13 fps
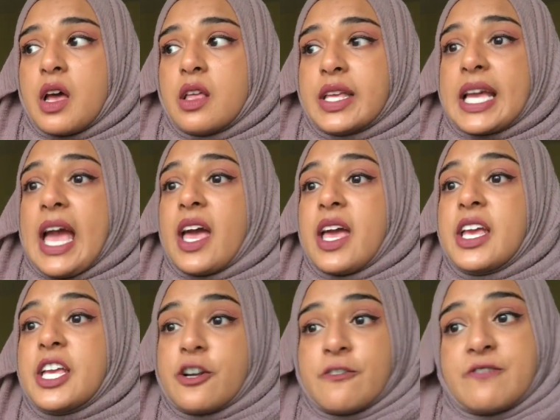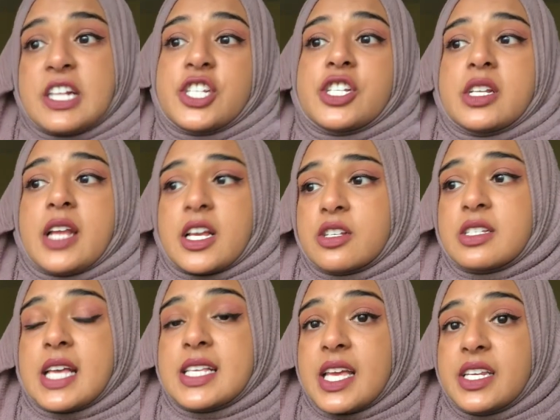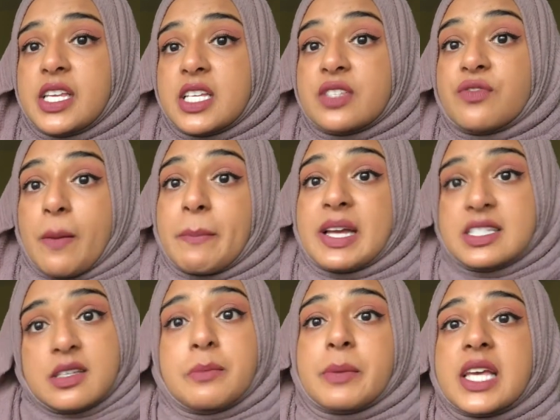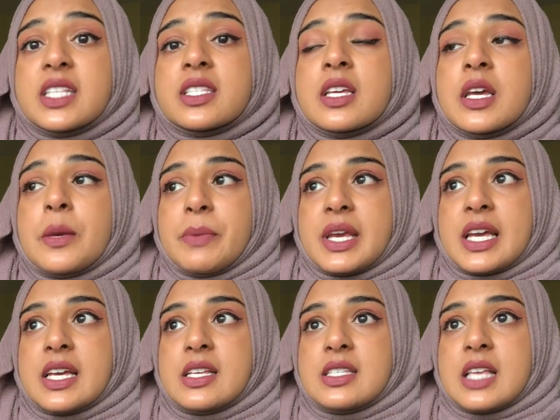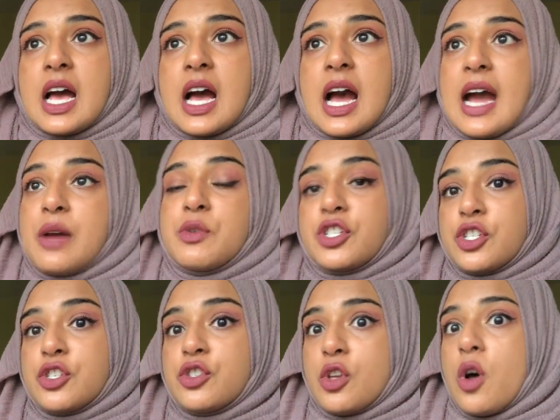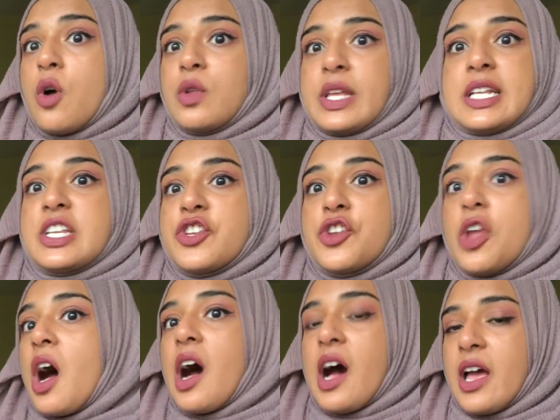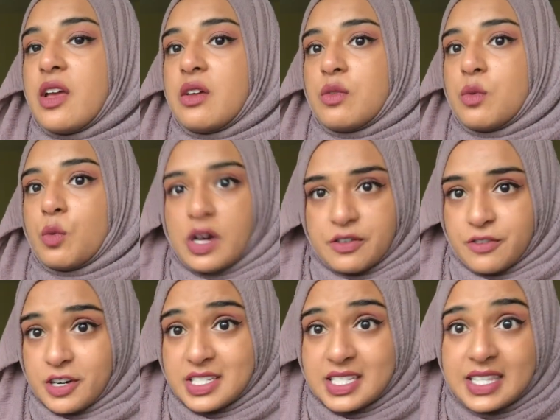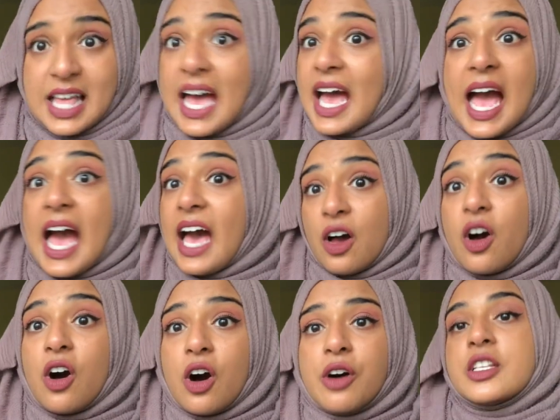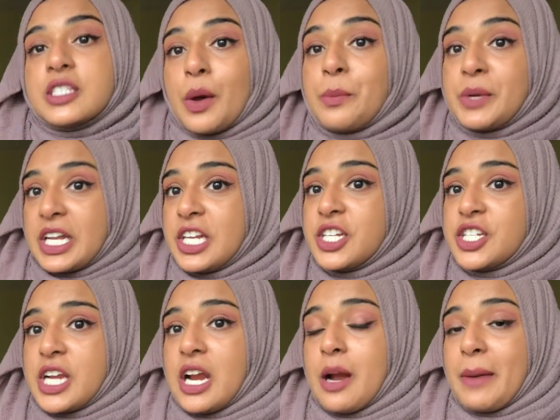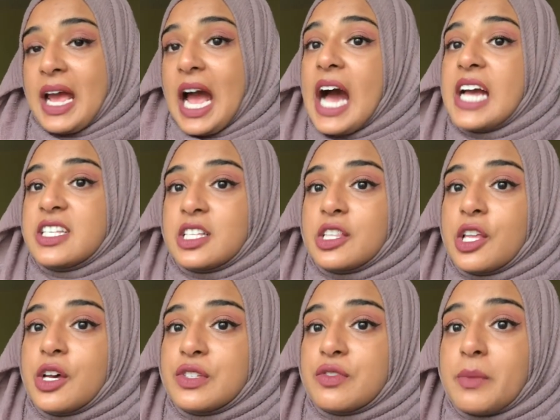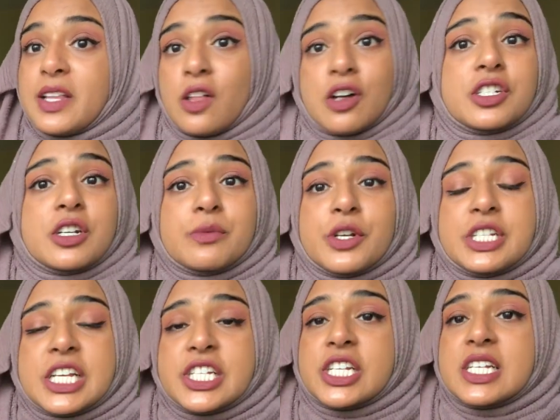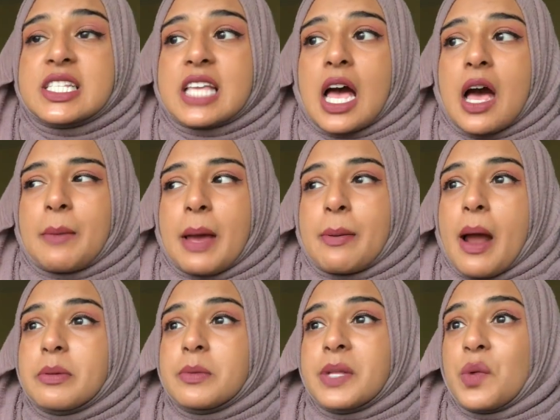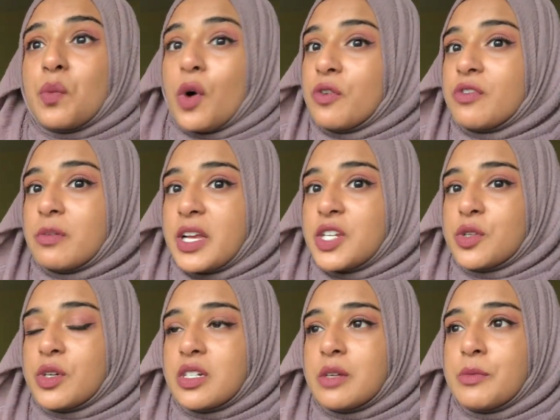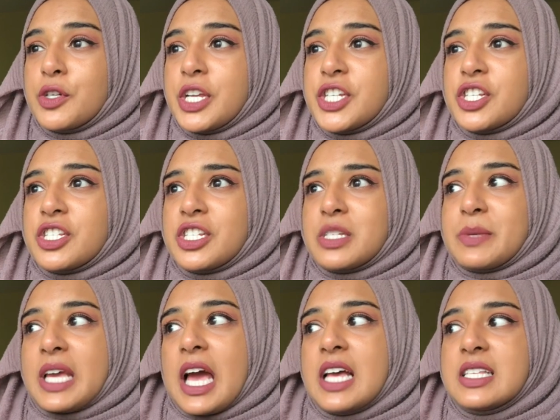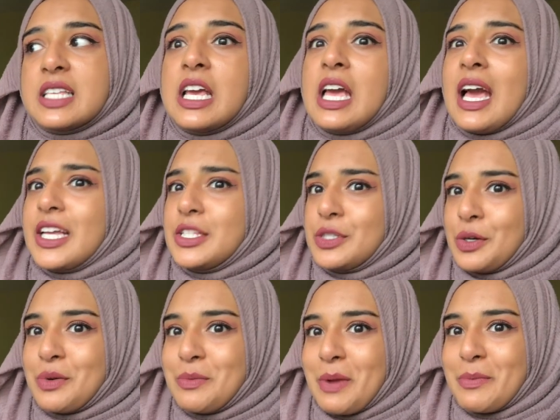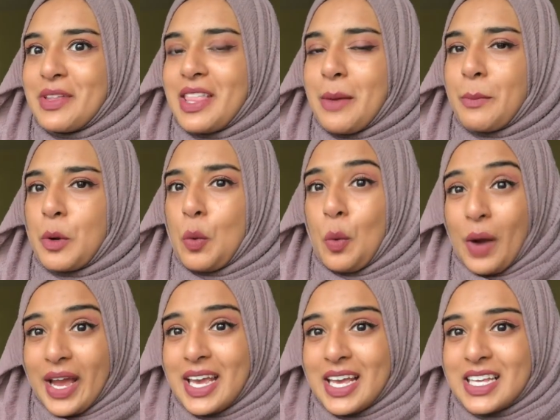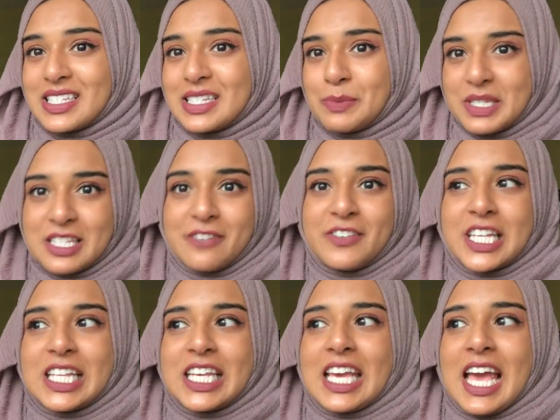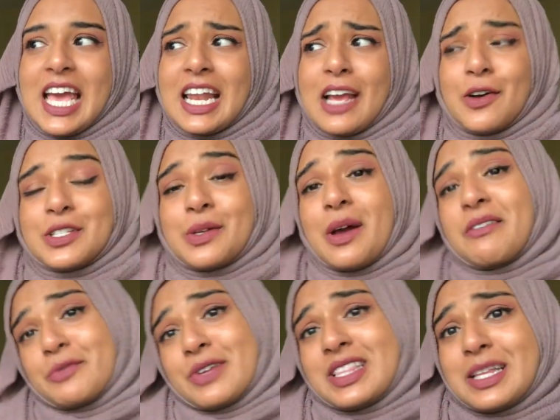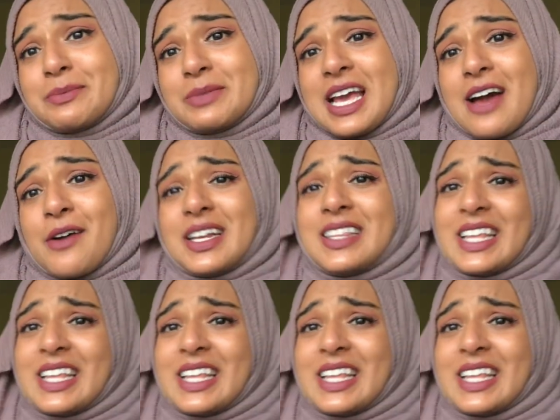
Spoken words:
like intervention exercise ideas from my teammates because I was just so like not well versed in that at all. So I'm gonna share my highs and lows for my long-term rotations. I probably won't for my short-term rotations just because I don't remember them quite as specifically, and I also haven't written them down, and